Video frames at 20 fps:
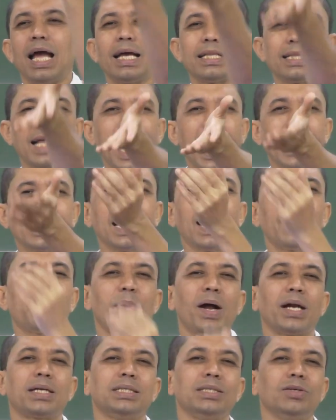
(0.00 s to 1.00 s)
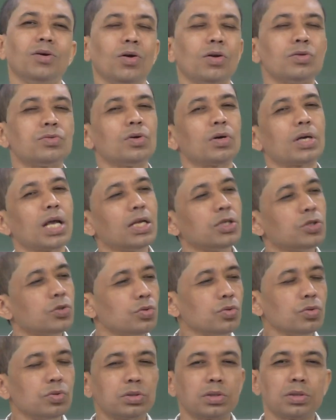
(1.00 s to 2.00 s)
the other party also can
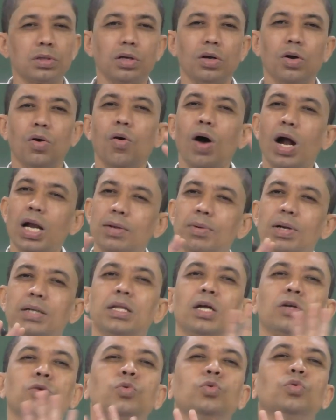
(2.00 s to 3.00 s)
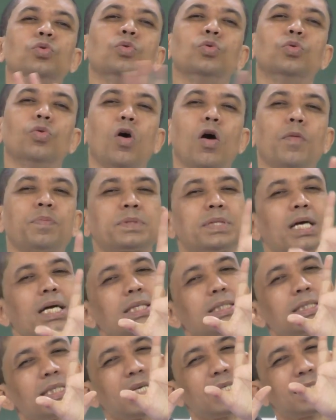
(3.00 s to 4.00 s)
choose whatever the two
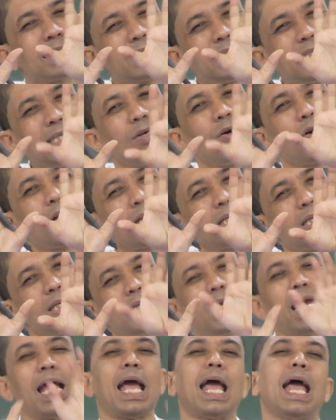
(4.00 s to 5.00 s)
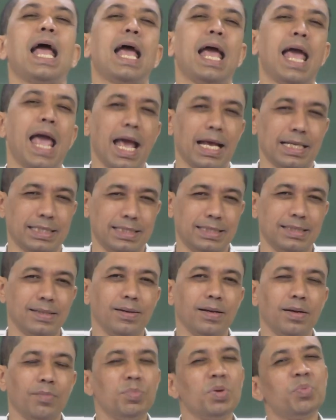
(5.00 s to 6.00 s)
options she or he has
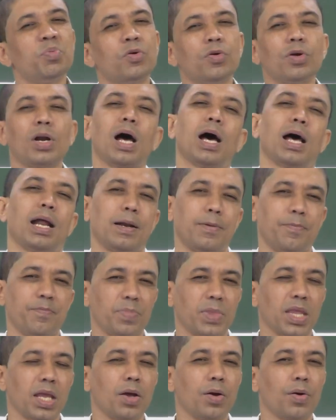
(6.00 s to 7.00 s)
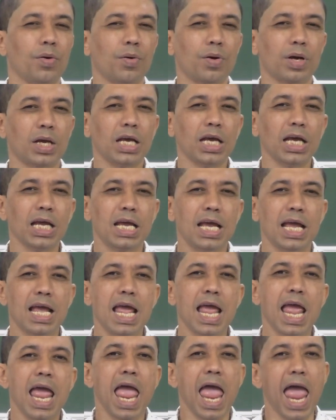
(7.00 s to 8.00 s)
before her okay
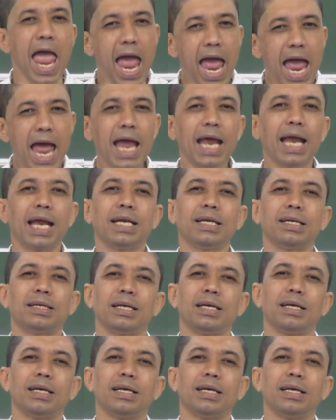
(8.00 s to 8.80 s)
and